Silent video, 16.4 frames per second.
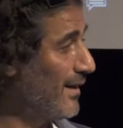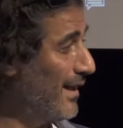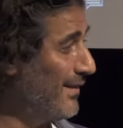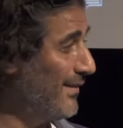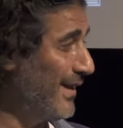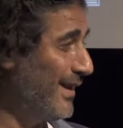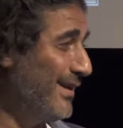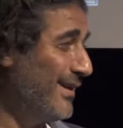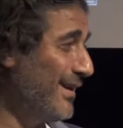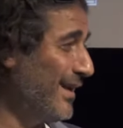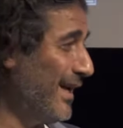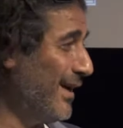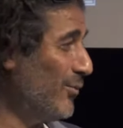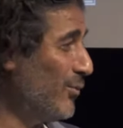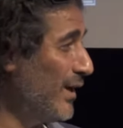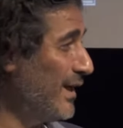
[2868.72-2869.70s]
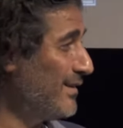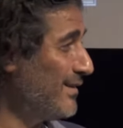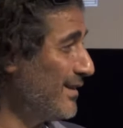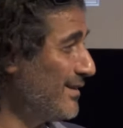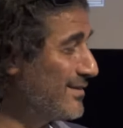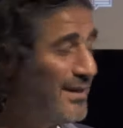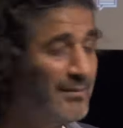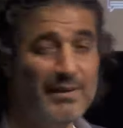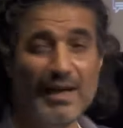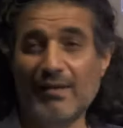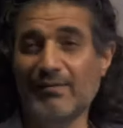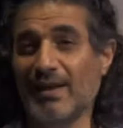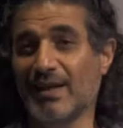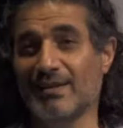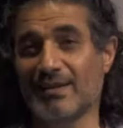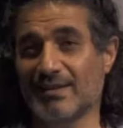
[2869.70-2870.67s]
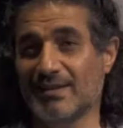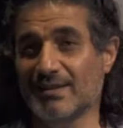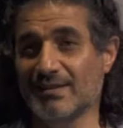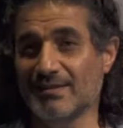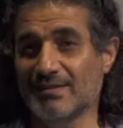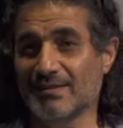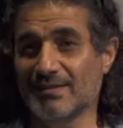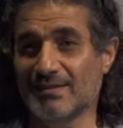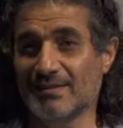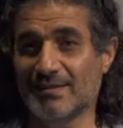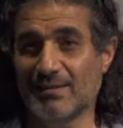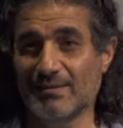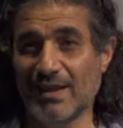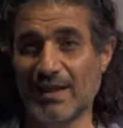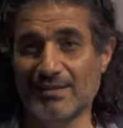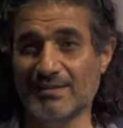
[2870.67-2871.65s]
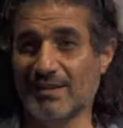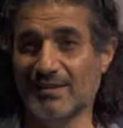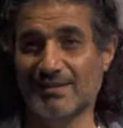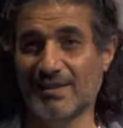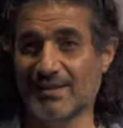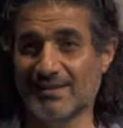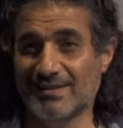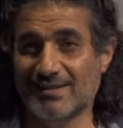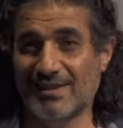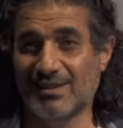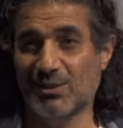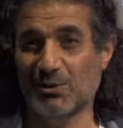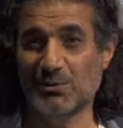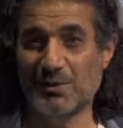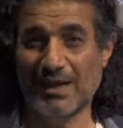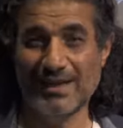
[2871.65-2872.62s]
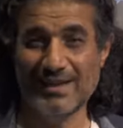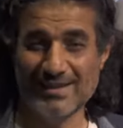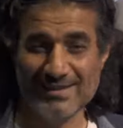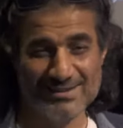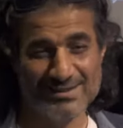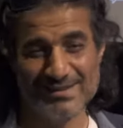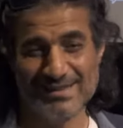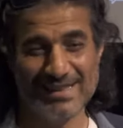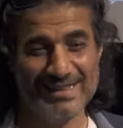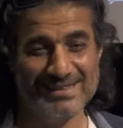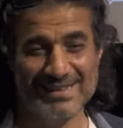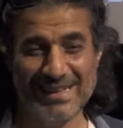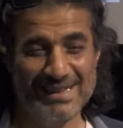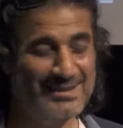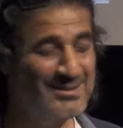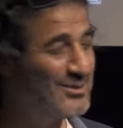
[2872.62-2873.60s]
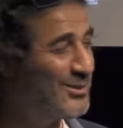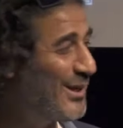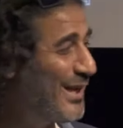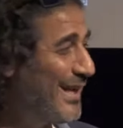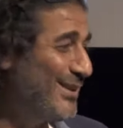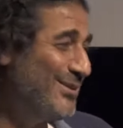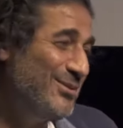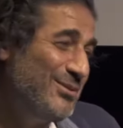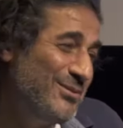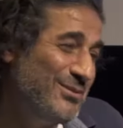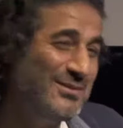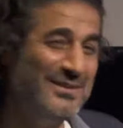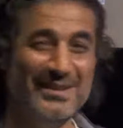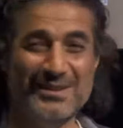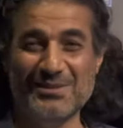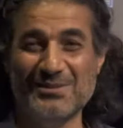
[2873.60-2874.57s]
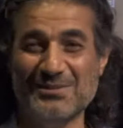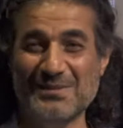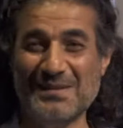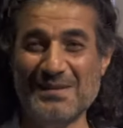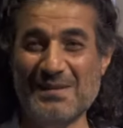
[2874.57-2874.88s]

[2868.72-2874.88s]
And then, yeah, waiting. Sometimes they didn't. Sometimes they just, you know, like it's like that. So I had to, you know.